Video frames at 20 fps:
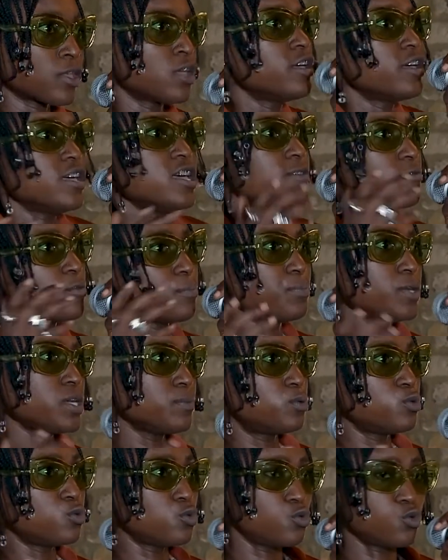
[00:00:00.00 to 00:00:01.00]
even
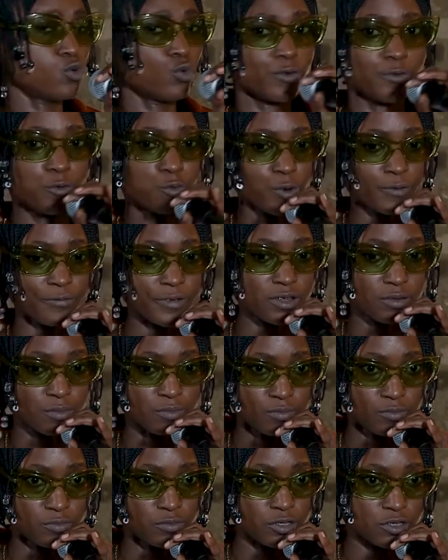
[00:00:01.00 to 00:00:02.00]
people
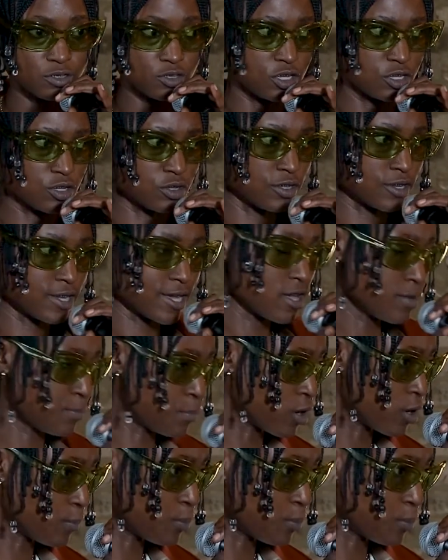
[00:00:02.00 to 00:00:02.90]
within, you know, the hip hop